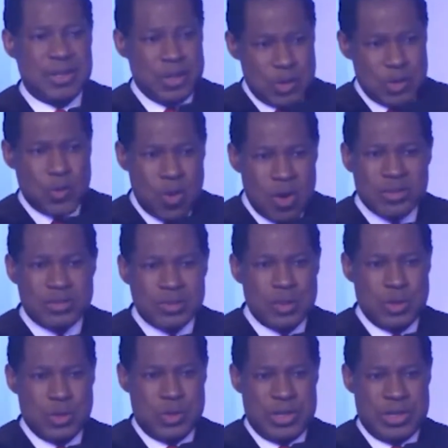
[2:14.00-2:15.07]
is worth
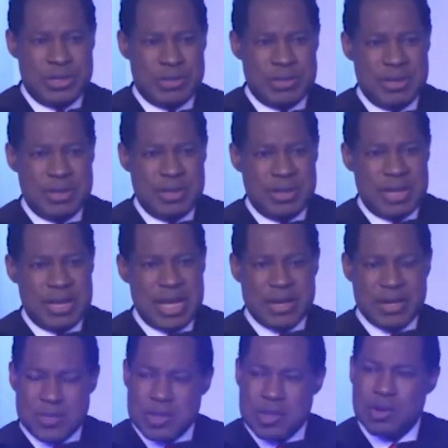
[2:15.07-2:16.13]
doing, and
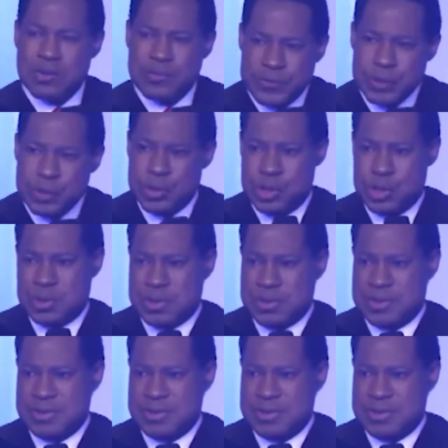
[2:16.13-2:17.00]
it's got a future.